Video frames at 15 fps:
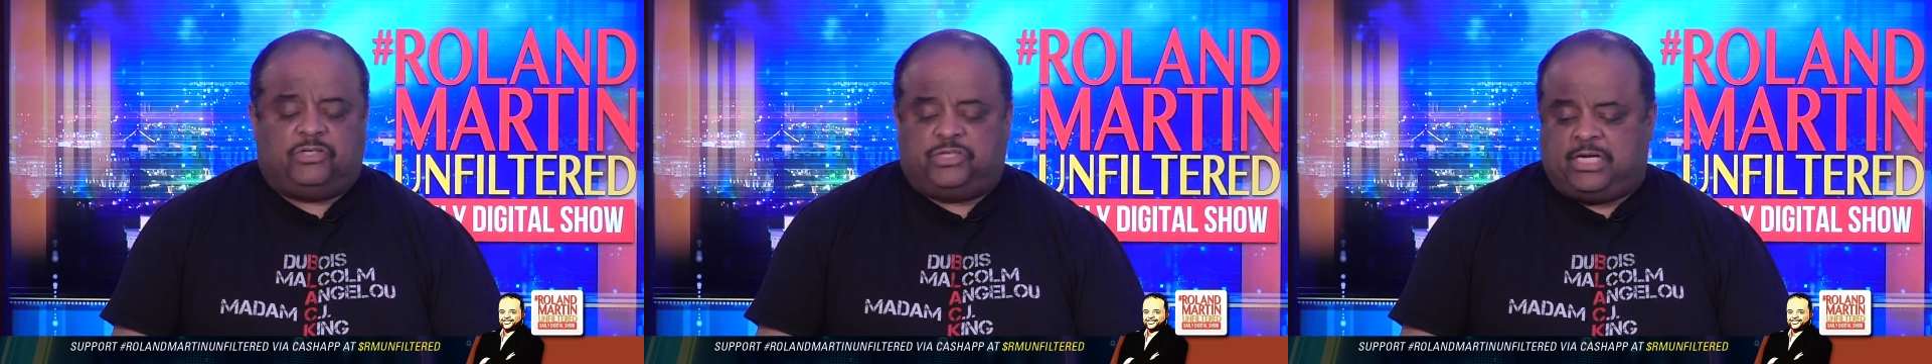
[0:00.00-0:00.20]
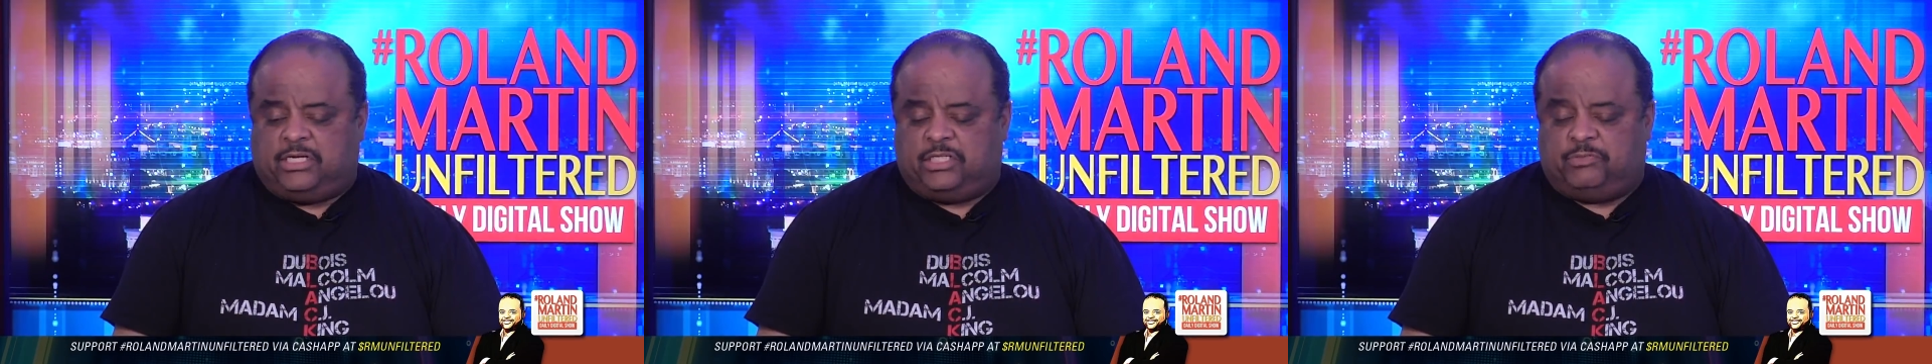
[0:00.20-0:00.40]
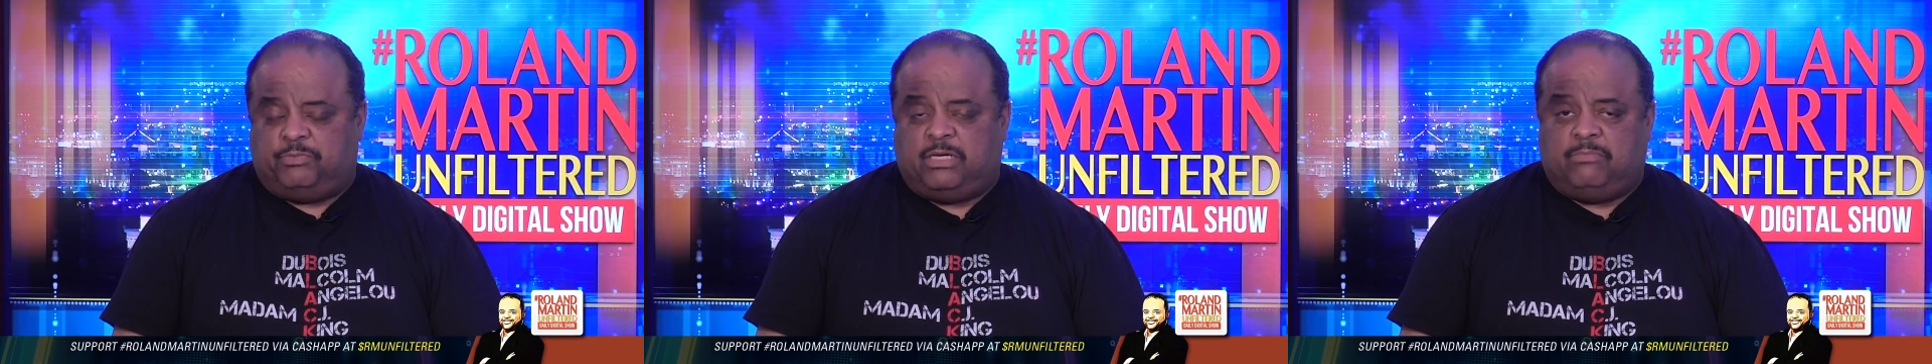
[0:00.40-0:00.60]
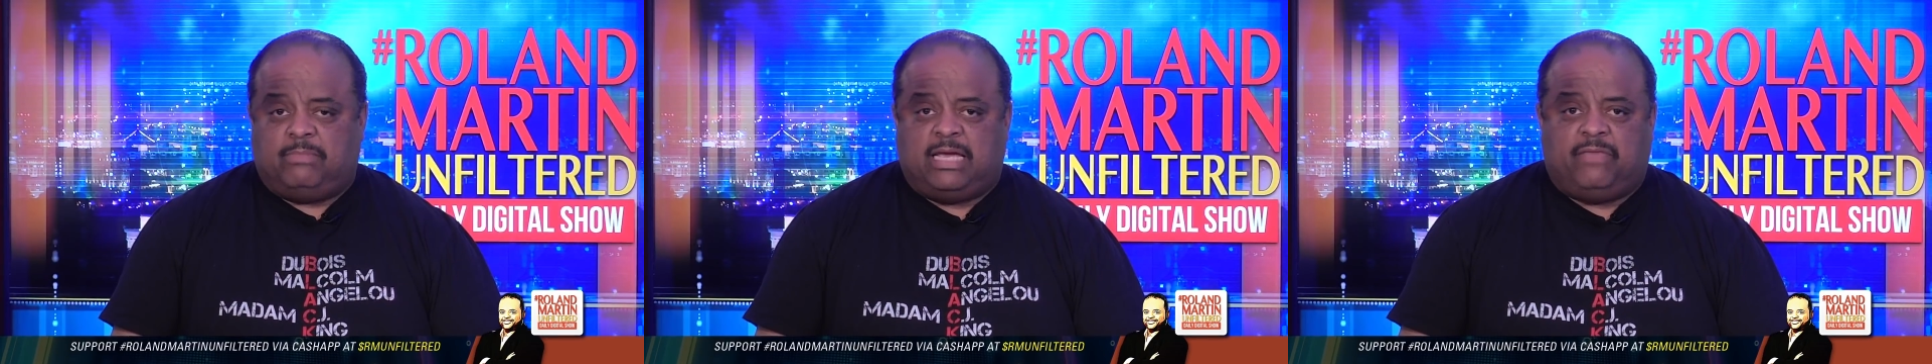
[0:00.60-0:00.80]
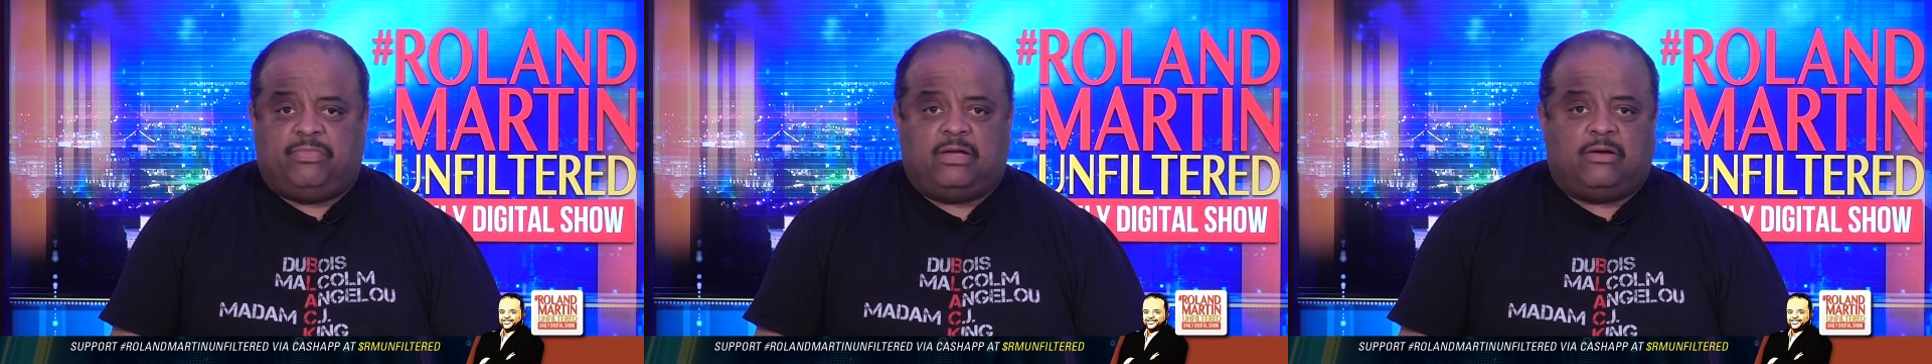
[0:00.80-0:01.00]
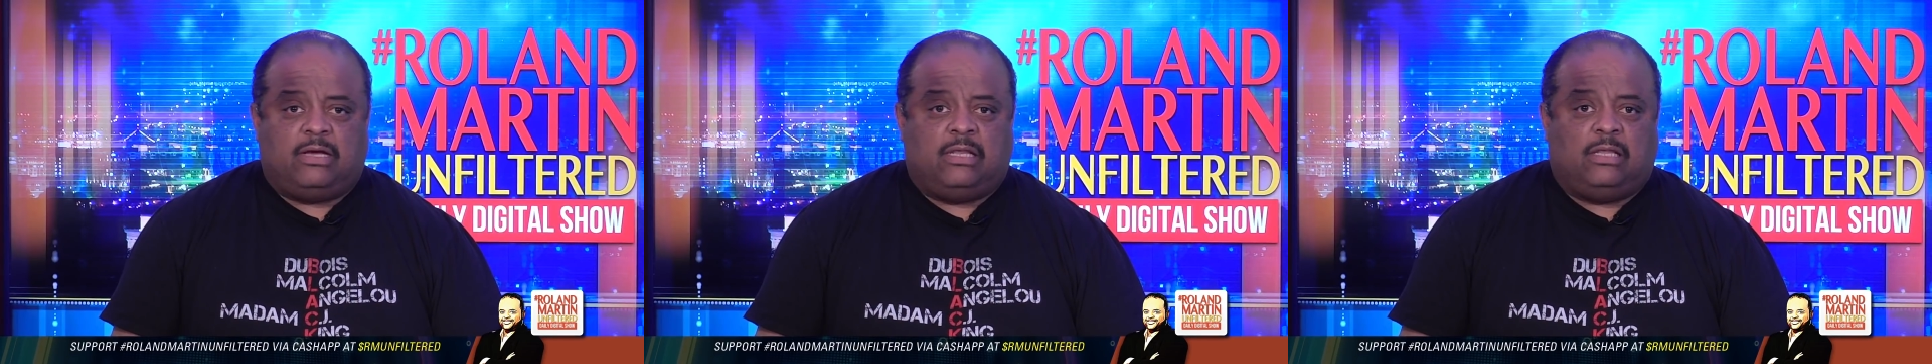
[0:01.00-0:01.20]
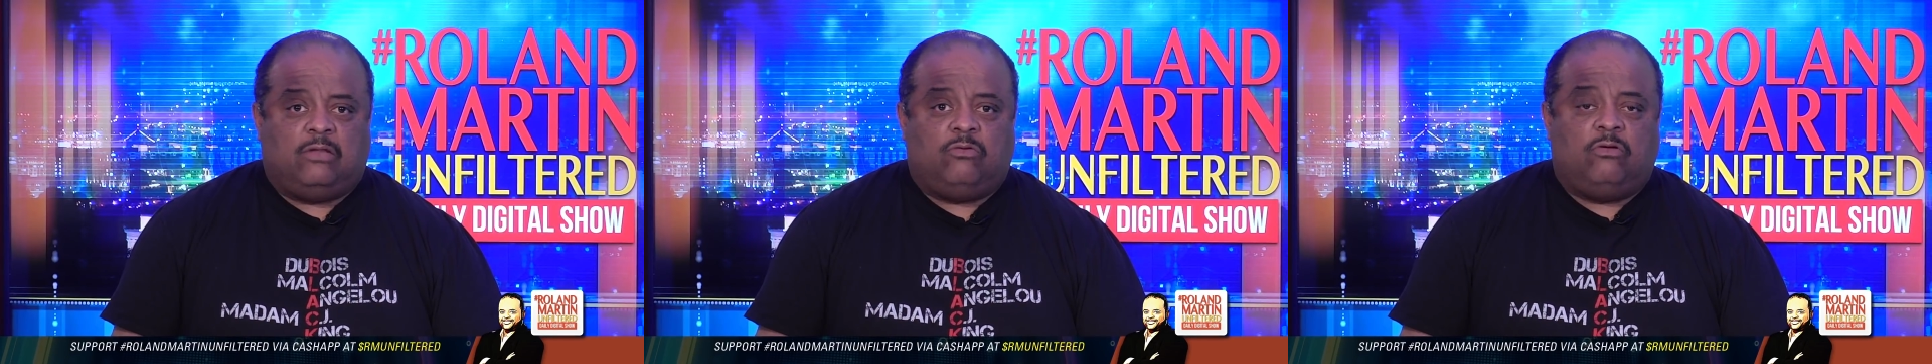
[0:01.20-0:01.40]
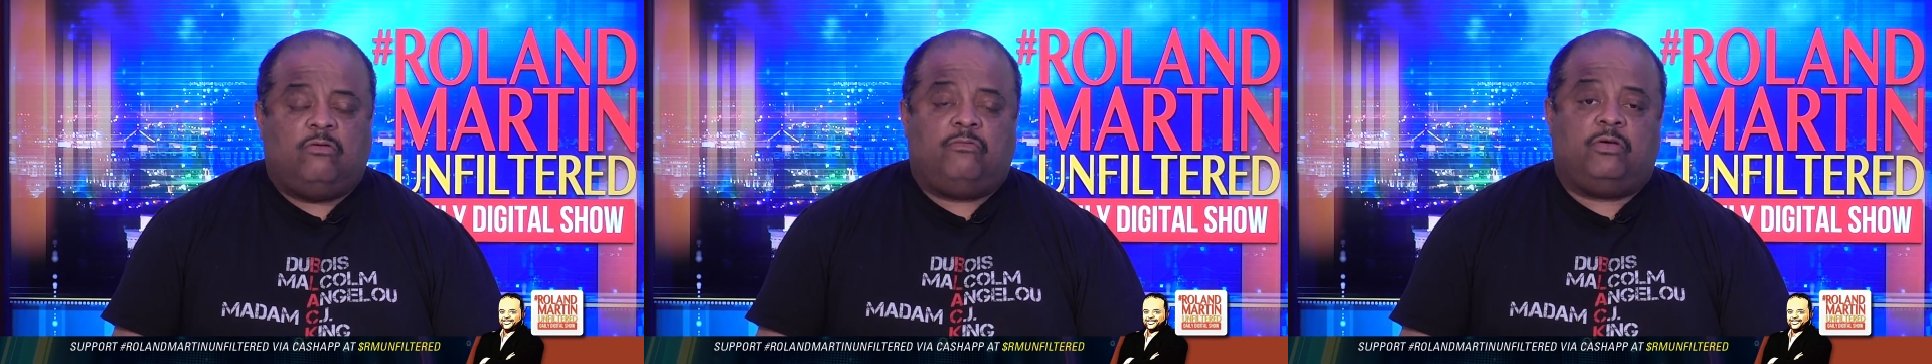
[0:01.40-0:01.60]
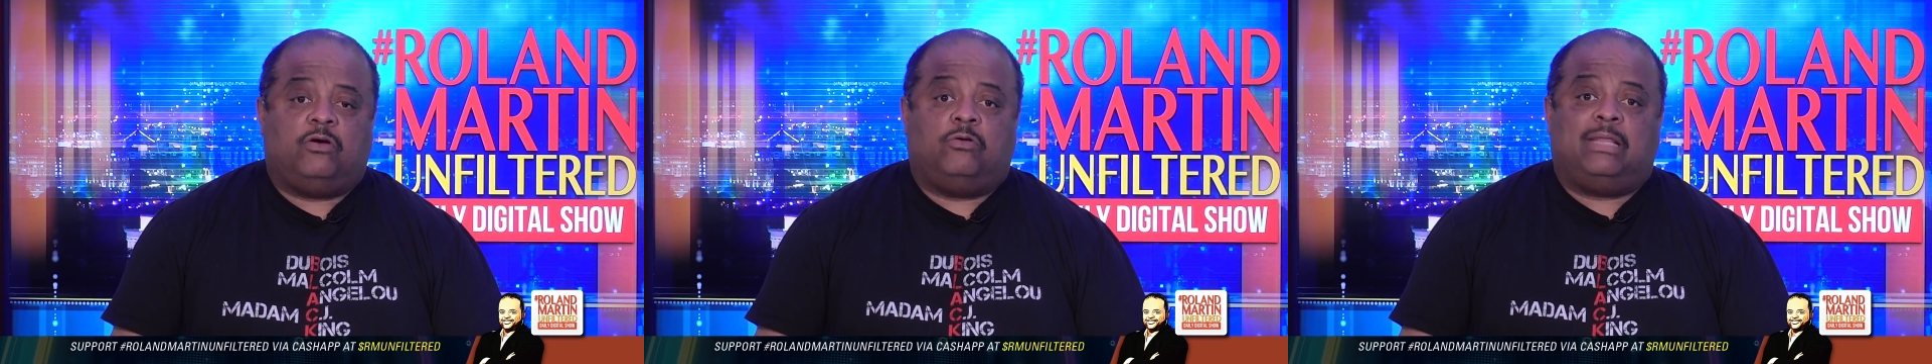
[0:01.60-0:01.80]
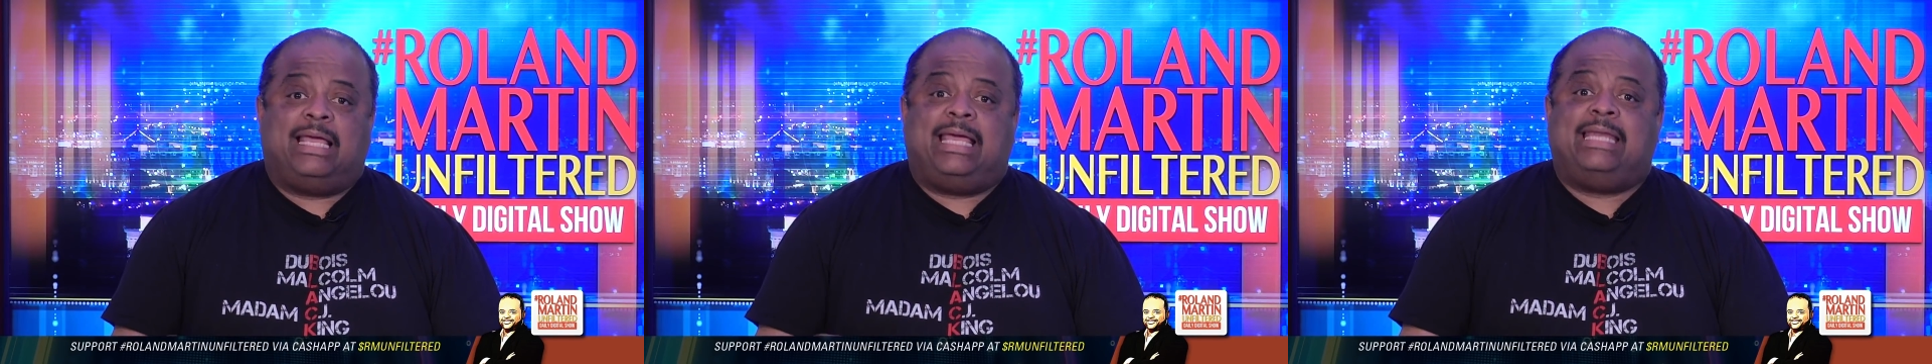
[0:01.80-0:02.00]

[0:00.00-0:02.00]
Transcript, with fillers: the changes being made there in Louisville,